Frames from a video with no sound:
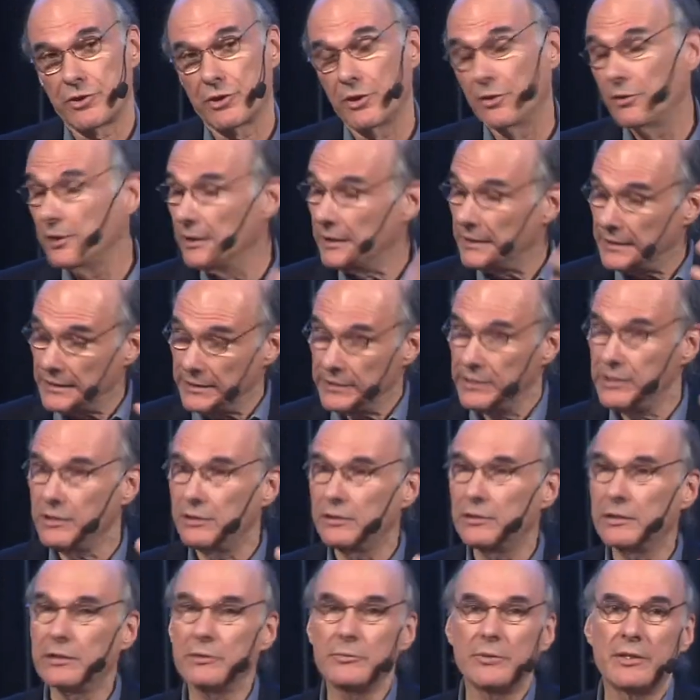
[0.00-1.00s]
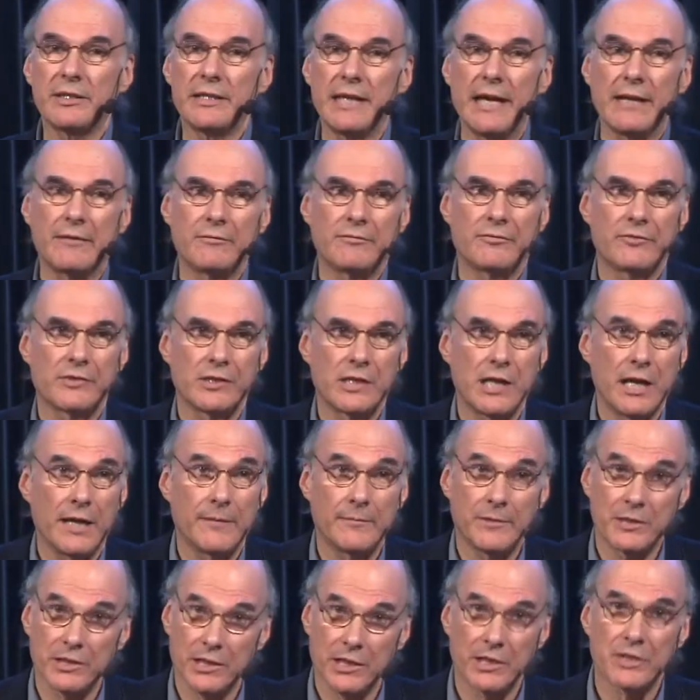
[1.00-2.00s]
So dealing with that
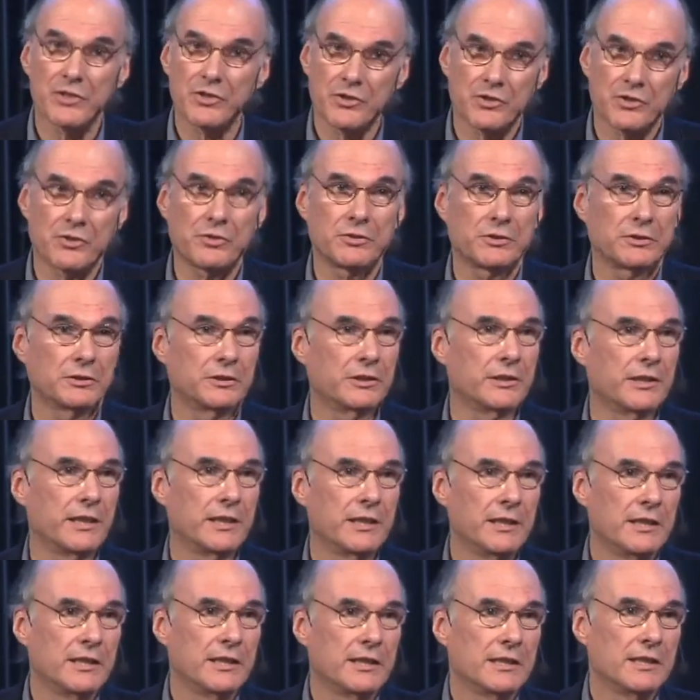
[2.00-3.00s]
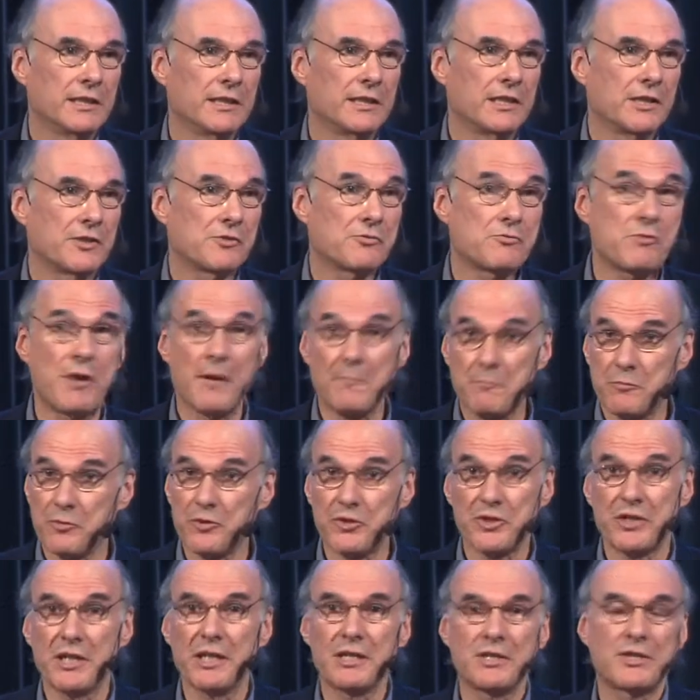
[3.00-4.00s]
phenomenon certainly
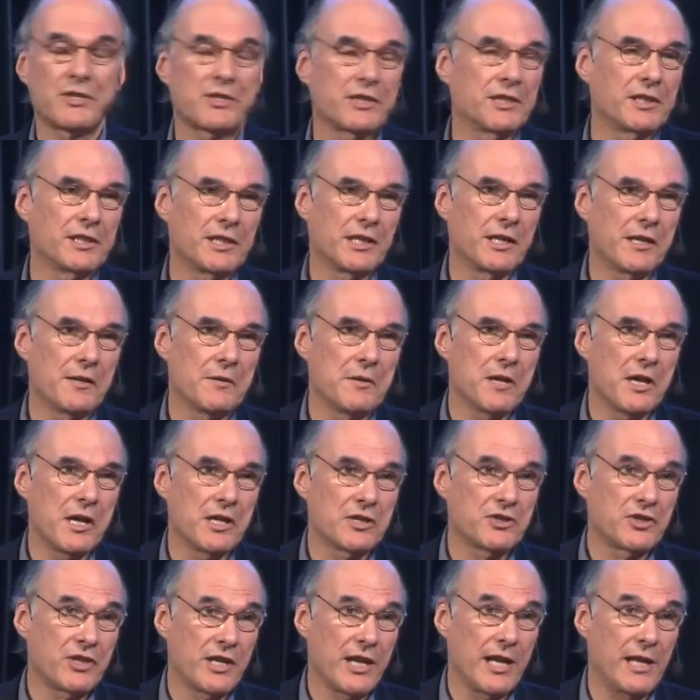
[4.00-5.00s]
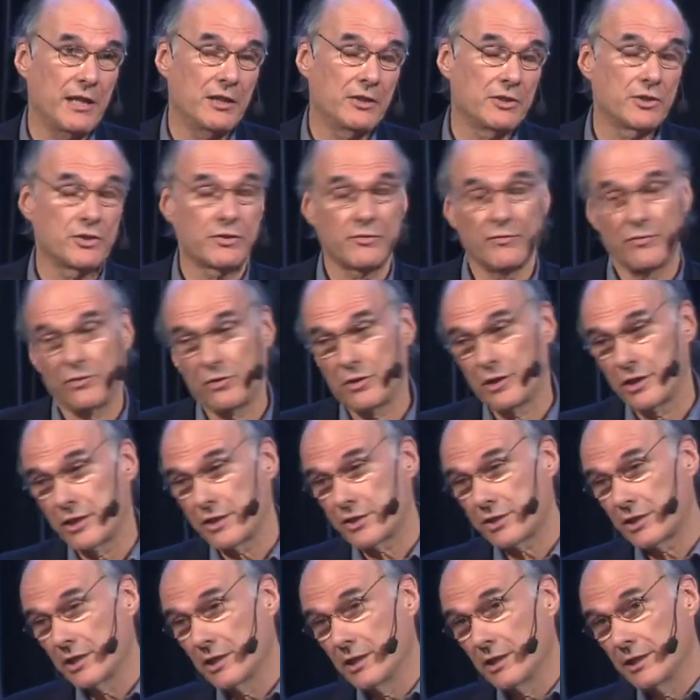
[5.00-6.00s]
represents a challenge for
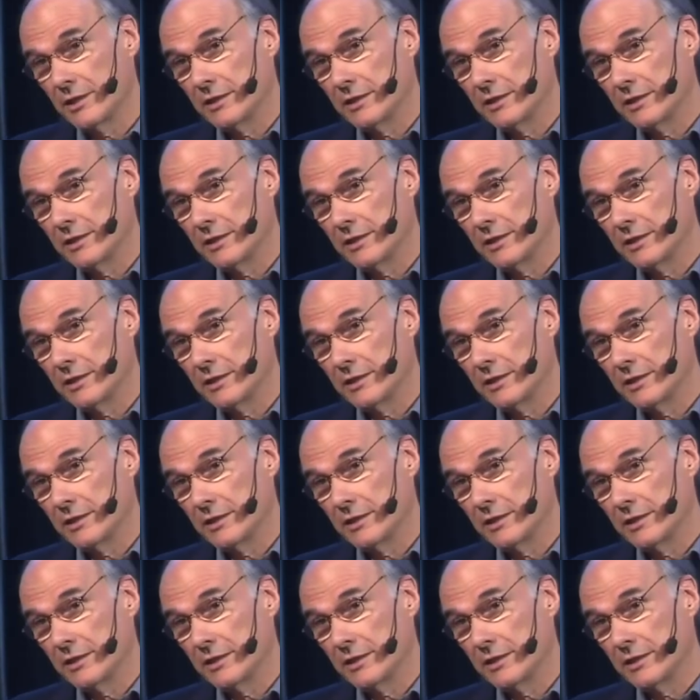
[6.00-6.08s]
us.